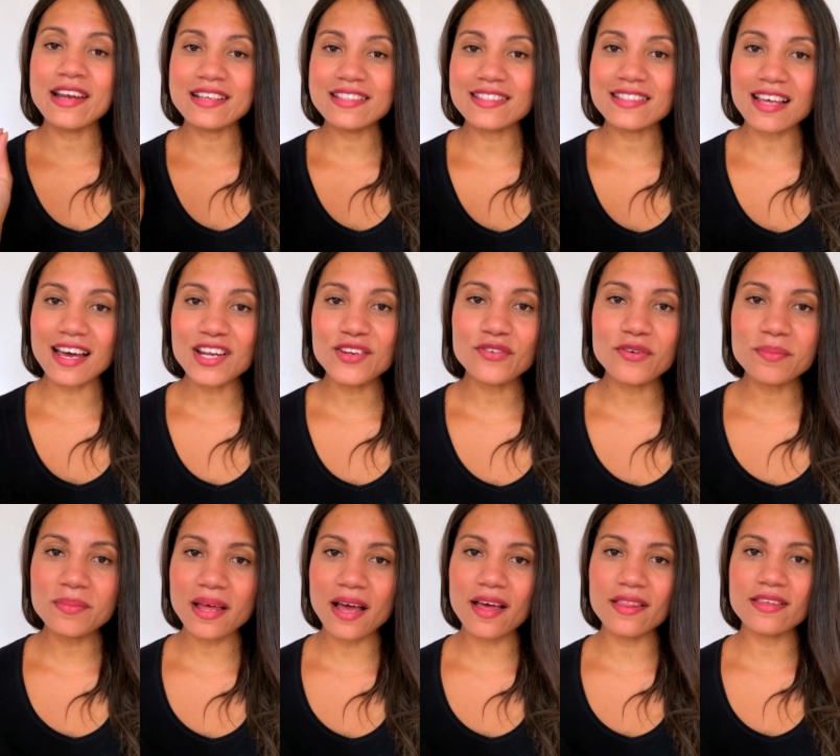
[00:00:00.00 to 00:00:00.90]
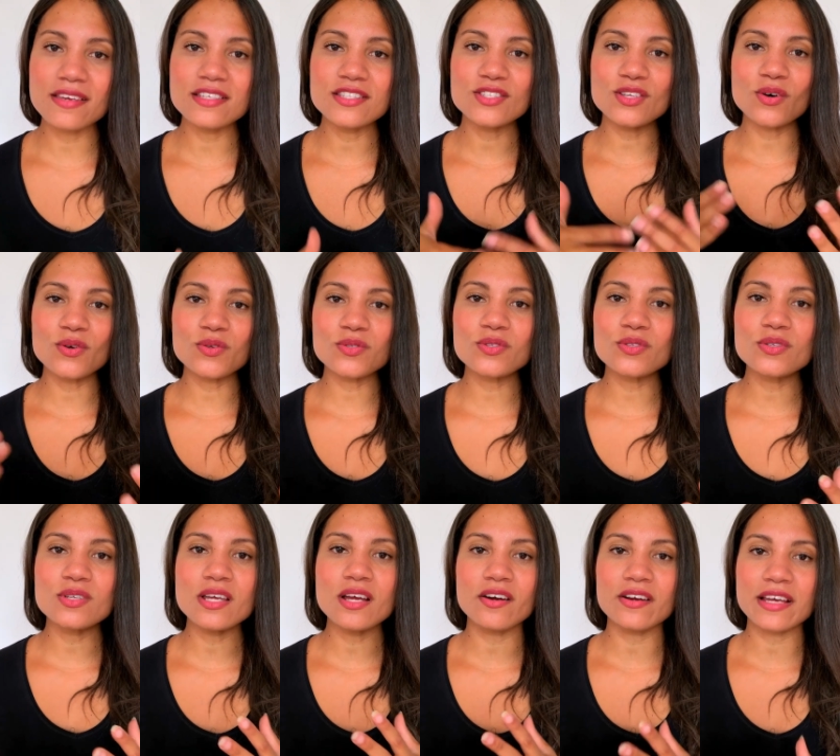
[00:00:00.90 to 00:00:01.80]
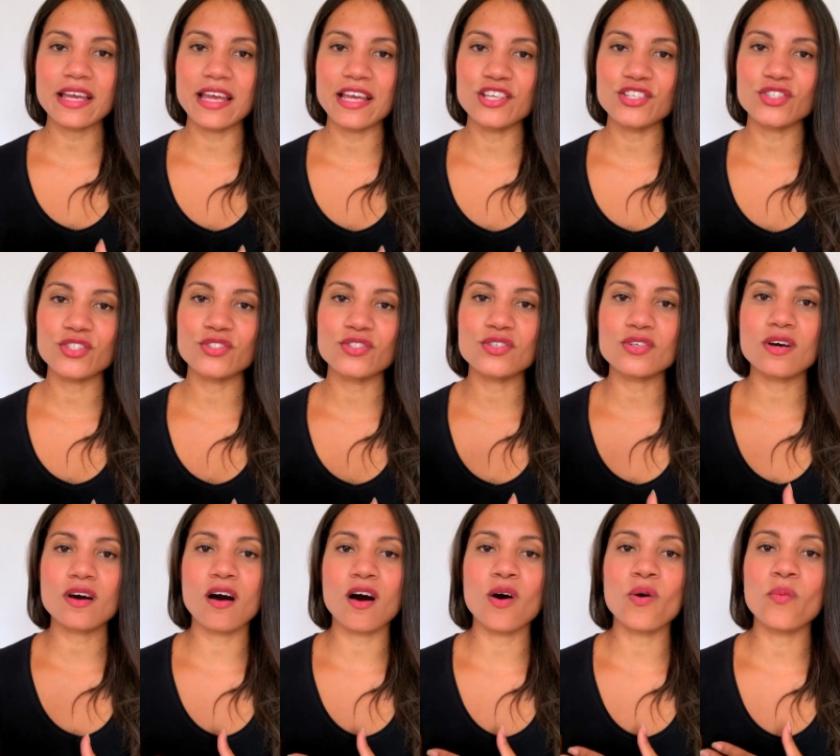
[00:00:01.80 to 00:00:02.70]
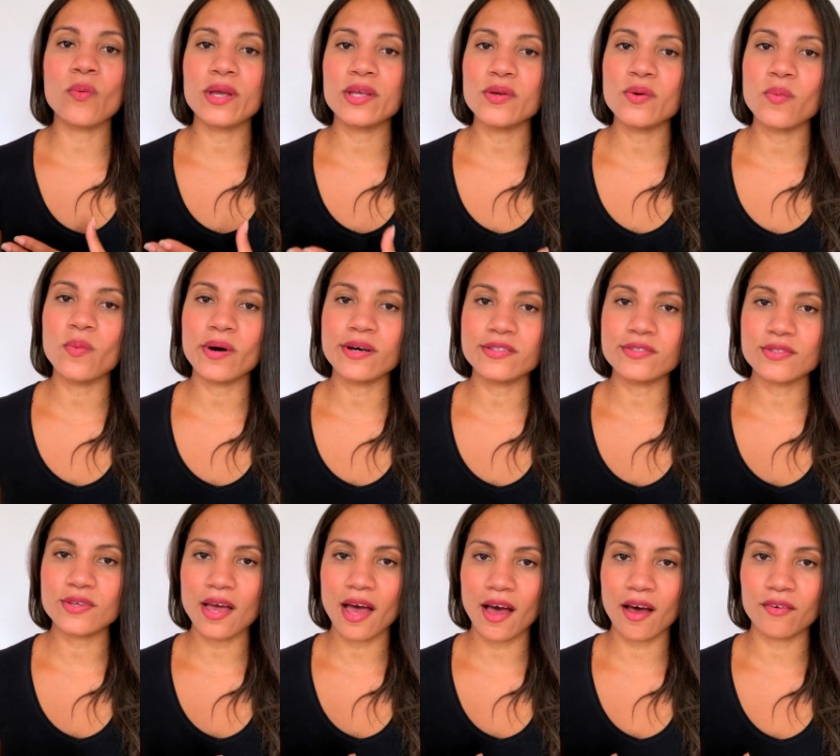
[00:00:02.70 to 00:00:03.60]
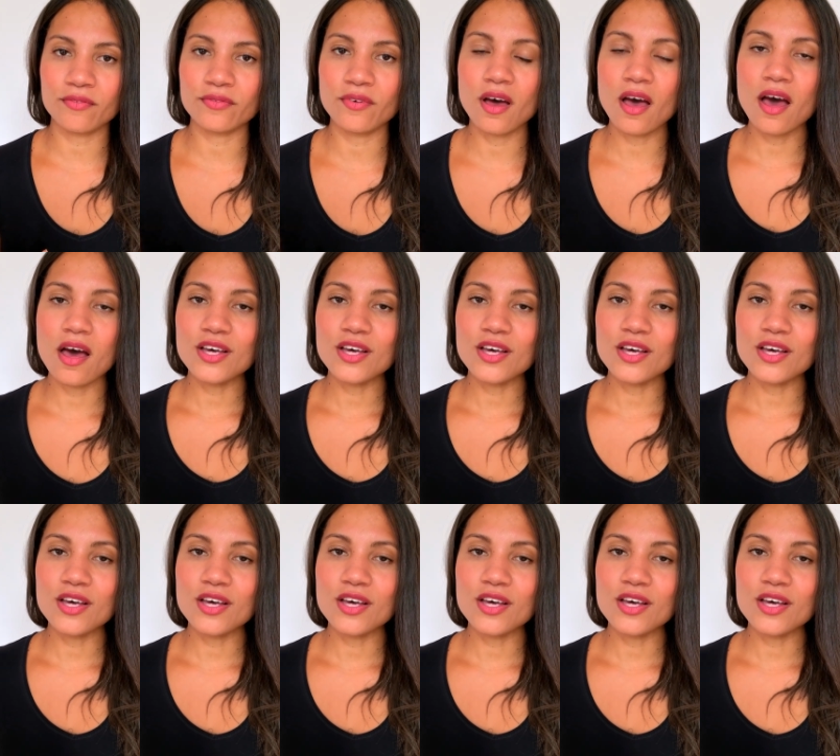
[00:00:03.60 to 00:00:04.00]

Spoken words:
and aside from that, he's also the archangel to call when you want to have